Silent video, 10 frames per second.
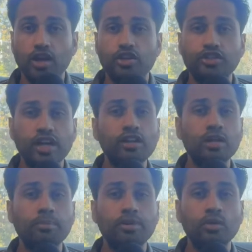Your title
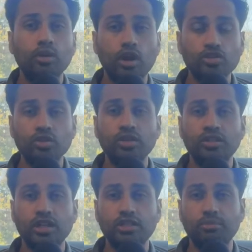company will also
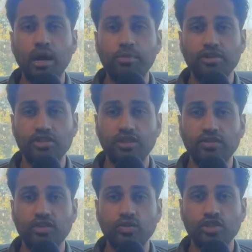conduct a property
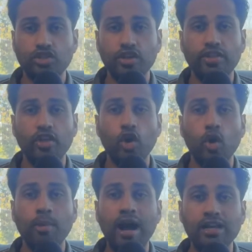survey to ensure that the
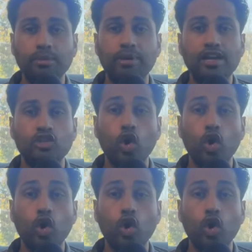home occupies